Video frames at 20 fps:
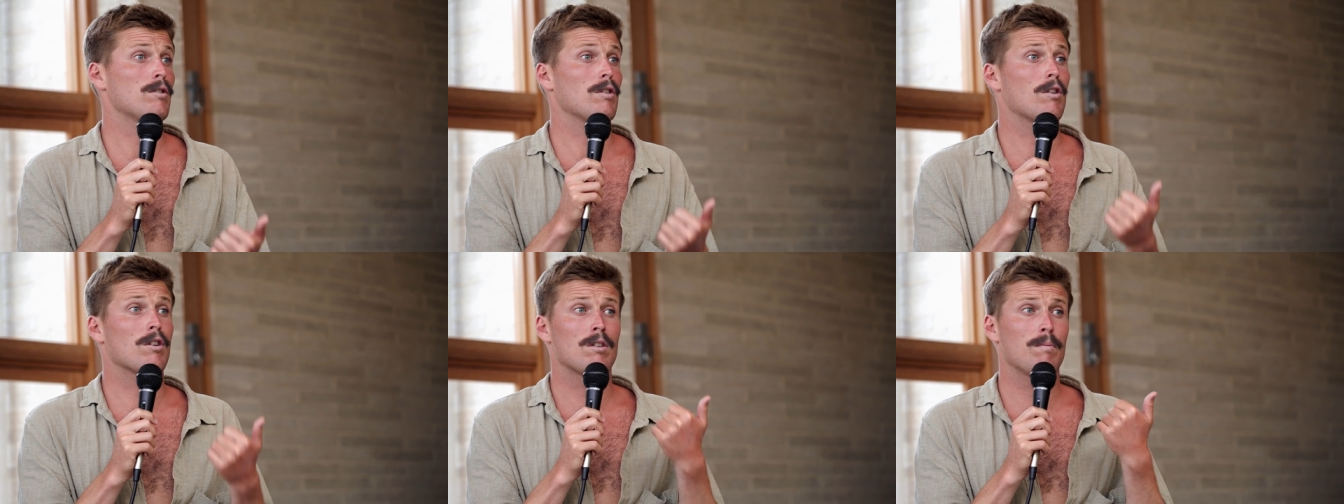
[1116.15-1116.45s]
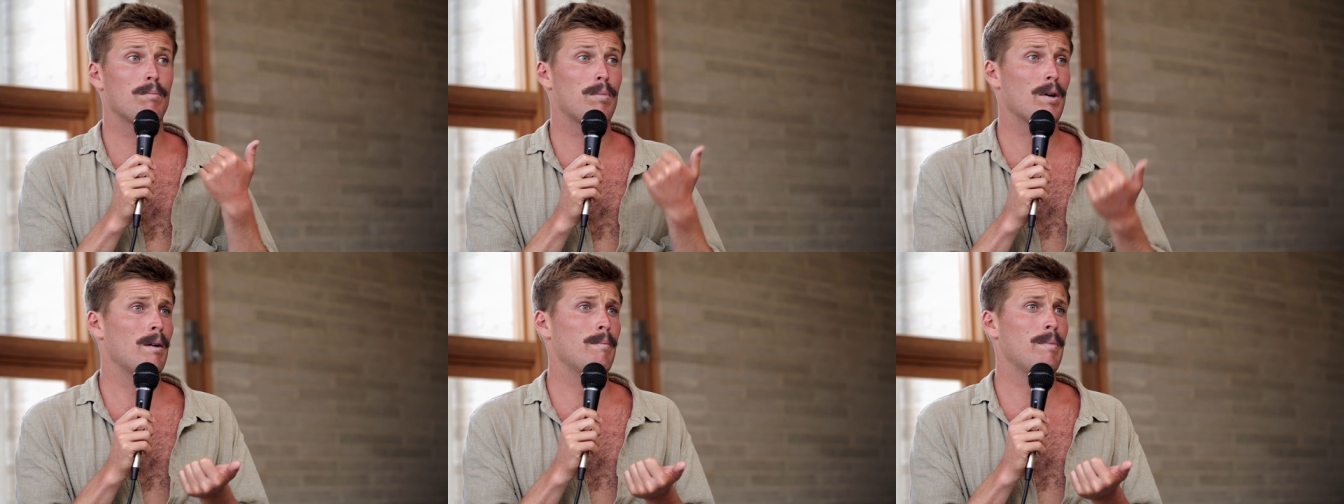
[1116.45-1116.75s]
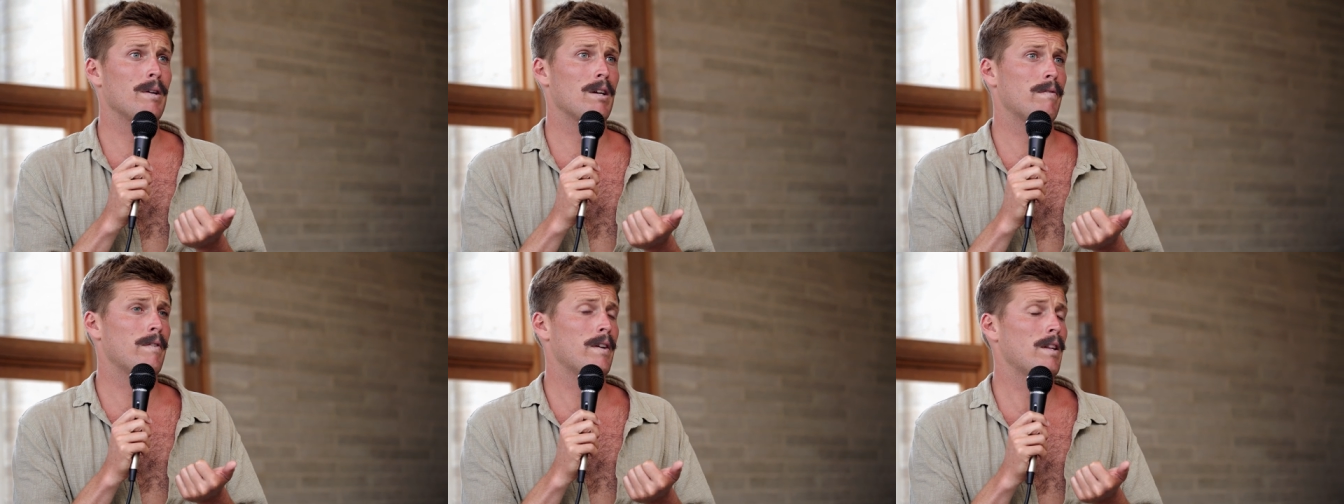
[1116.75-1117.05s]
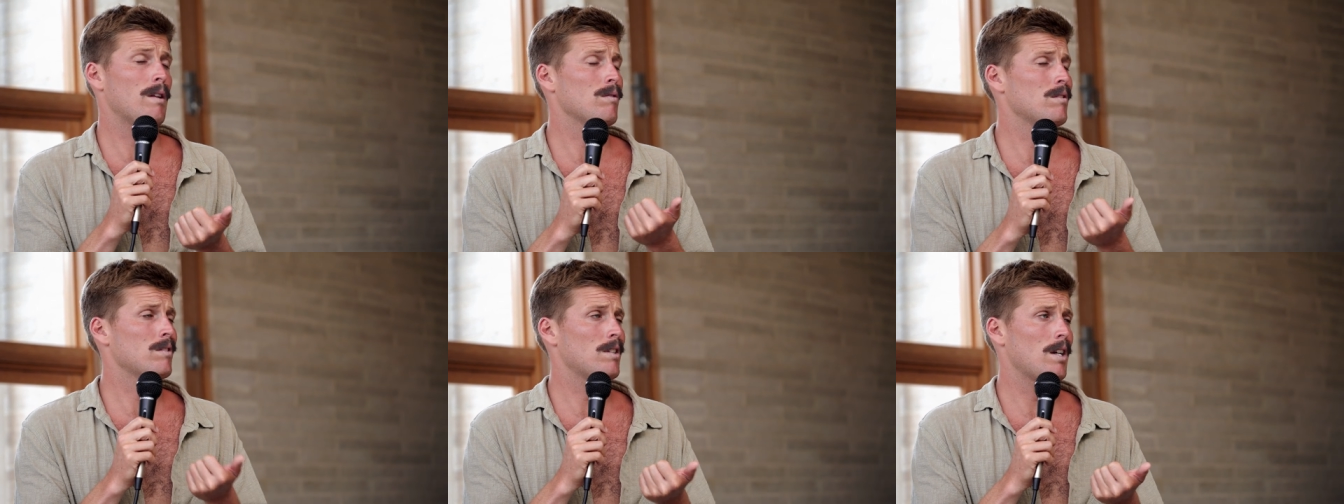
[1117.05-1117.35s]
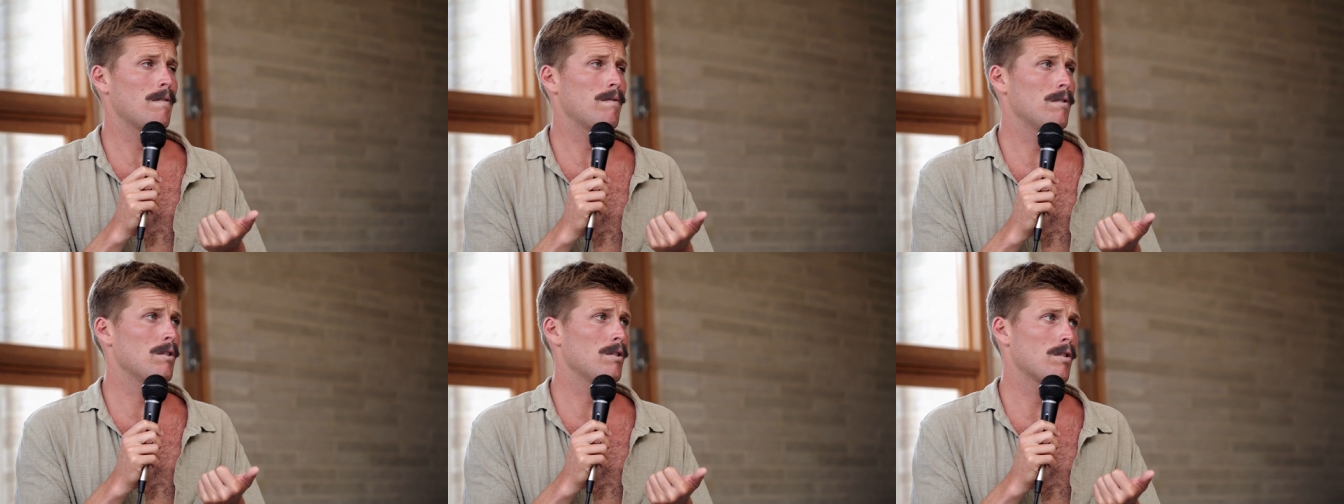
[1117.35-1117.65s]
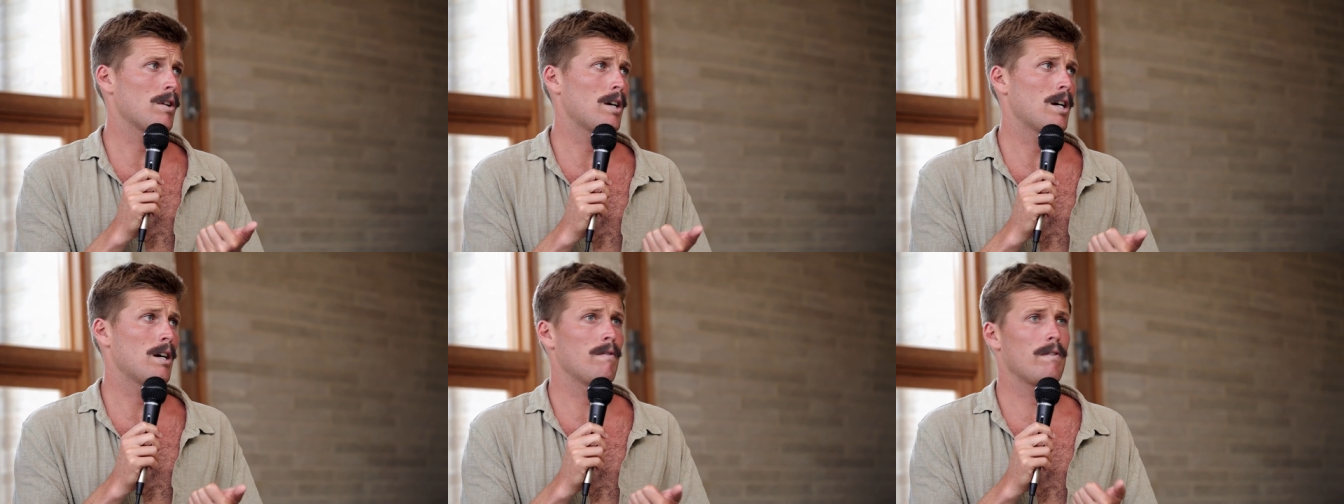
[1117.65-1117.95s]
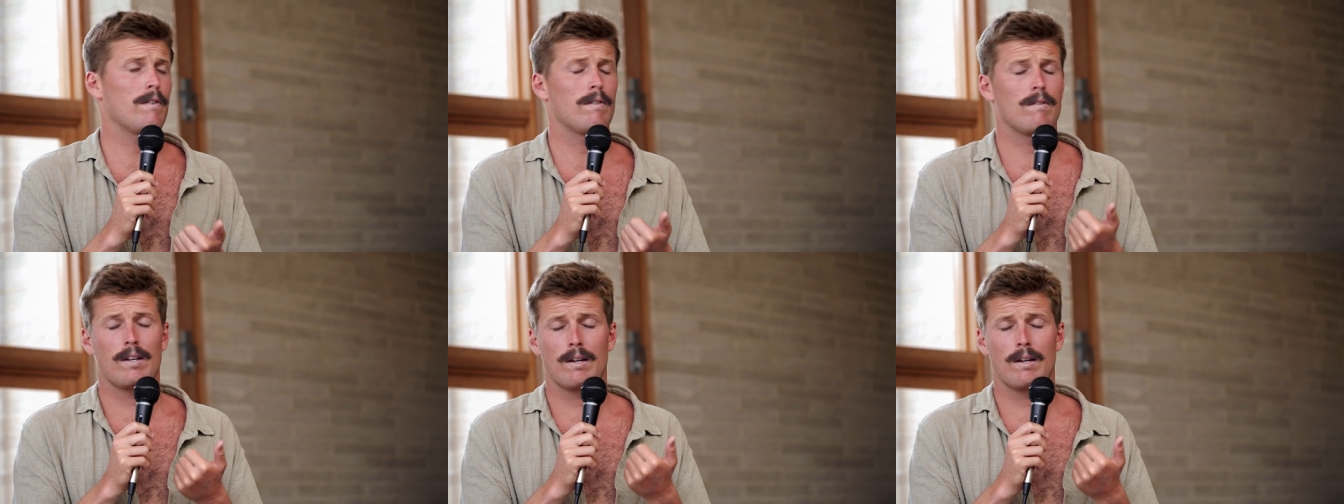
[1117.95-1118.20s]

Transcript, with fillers: So I got to buy a bigger van that was safer to drive,